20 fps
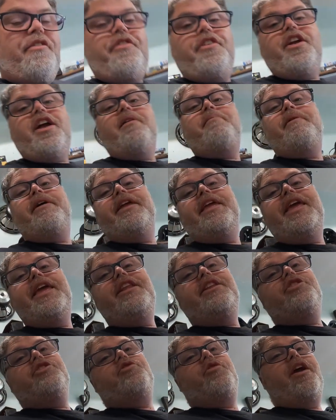I forgot my
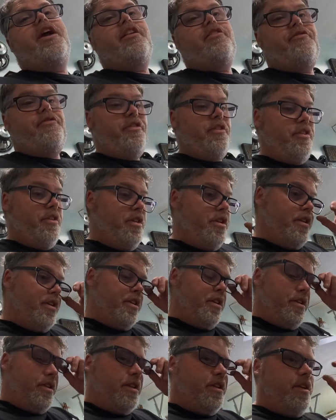heat transfer
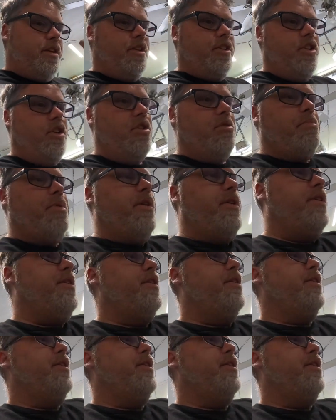goop